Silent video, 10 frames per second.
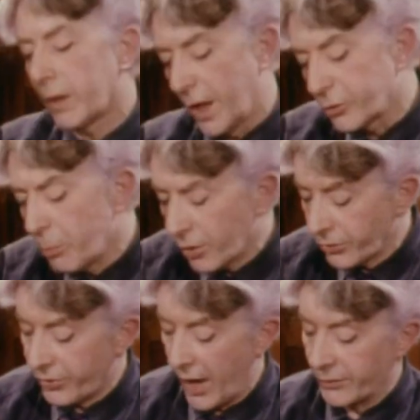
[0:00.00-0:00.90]
Yes, modern
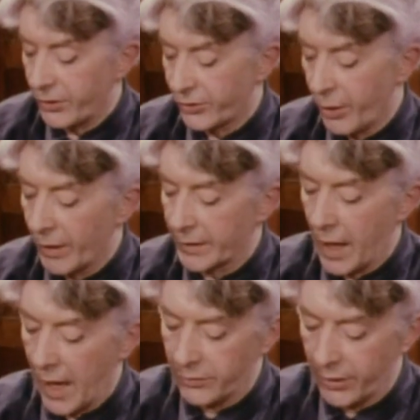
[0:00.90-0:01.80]
science is so
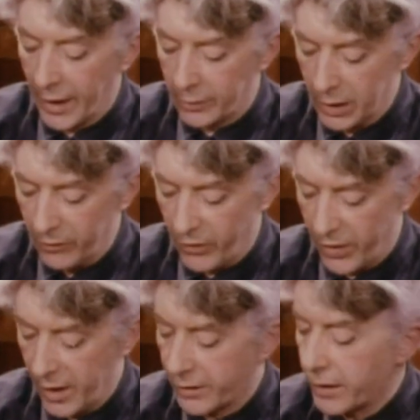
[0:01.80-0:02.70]
unkind that I could live for
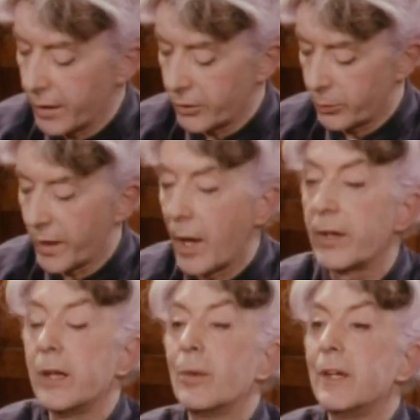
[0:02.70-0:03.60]
30 years without
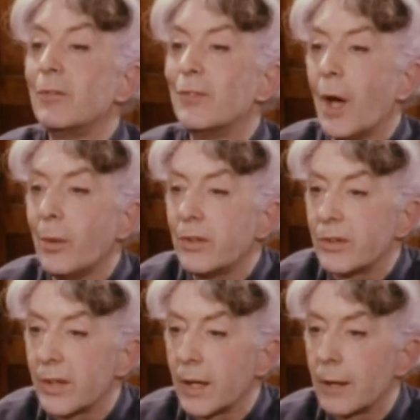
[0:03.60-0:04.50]
anyone even
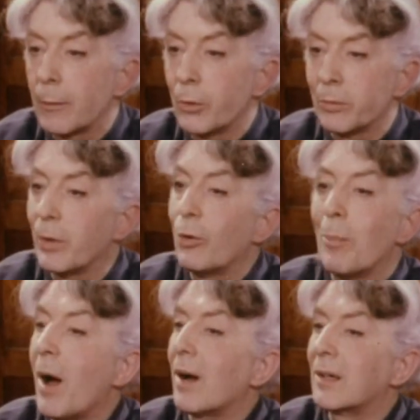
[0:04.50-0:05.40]
noticing. It wouldn't be
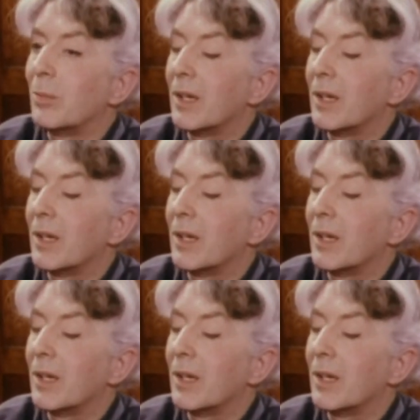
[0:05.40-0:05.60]
remarkable